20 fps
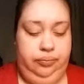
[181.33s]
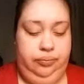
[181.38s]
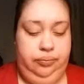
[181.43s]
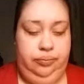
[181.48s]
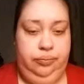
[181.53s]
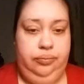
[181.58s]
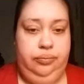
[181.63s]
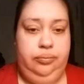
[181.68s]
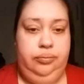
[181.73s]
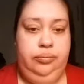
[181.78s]

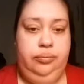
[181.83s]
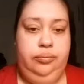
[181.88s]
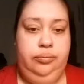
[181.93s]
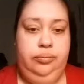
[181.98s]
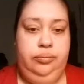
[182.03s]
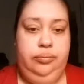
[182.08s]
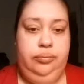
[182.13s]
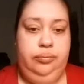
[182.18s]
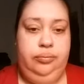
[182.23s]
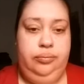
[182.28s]

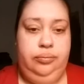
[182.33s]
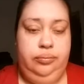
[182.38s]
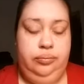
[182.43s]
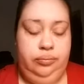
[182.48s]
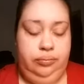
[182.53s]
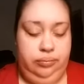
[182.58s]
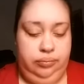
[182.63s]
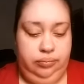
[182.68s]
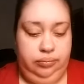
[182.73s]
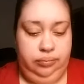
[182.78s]

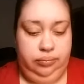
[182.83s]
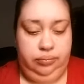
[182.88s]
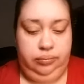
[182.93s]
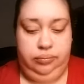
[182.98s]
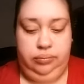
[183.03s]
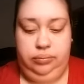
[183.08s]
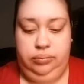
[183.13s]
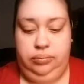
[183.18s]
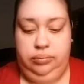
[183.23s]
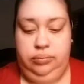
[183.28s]

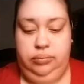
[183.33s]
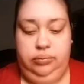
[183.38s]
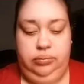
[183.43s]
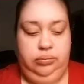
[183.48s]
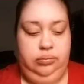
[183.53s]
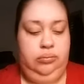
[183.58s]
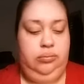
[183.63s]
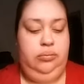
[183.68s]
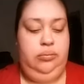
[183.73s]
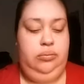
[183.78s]

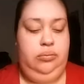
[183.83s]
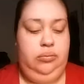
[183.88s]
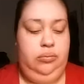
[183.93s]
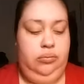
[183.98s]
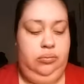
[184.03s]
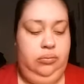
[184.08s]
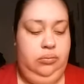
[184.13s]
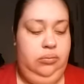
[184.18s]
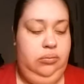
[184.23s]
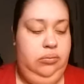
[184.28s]

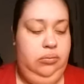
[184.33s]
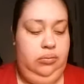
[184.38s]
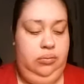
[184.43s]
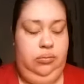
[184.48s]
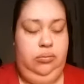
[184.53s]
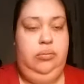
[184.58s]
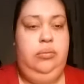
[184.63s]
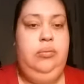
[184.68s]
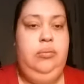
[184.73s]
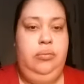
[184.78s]

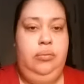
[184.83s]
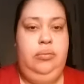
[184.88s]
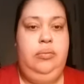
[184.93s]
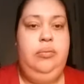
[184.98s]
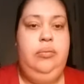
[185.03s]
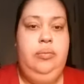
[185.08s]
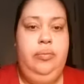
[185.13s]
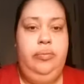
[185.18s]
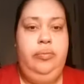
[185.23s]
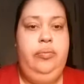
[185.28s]

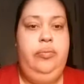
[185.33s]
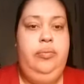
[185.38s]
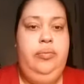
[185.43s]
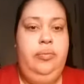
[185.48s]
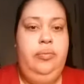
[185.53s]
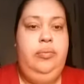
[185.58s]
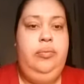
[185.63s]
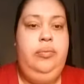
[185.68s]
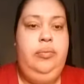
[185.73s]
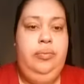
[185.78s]

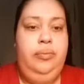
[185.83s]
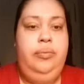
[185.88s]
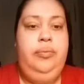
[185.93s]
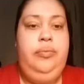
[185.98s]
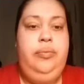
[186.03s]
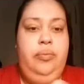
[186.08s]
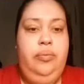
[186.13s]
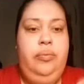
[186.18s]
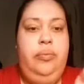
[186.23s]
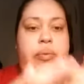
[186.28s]

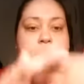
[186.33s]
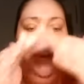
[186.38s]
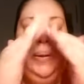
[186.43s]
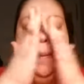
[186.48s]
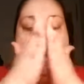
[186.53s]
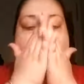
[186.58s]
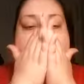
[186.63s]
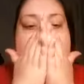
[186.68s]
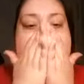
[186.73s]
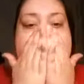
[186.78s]

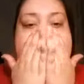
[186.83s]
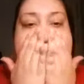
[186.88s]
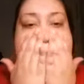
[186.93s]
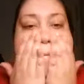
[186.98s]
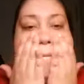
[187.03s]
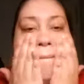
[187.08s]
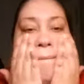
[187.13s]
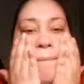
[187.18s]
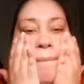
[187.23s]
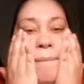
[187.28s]

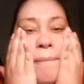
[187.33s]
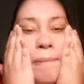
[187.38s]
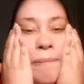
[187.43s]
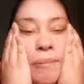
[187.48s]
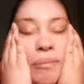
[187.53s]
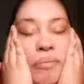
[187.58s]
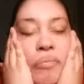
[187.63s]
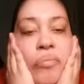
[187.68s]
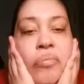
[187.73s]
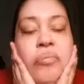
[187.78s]

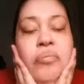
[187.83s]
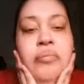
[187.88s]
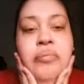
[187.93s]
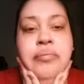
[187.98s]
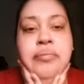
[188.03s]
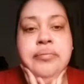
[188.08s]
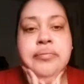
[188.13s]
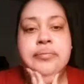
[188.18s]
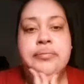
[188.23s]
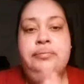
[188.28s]

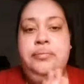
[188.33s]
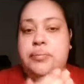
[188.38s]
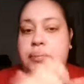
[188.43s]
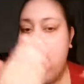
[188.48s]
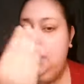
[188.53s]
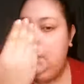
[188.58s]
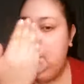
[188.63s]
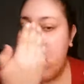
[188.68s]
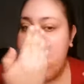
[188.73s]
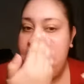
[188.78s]

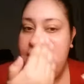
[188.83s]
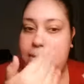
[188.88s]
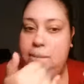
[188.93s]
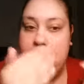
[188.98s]
Nothing is said.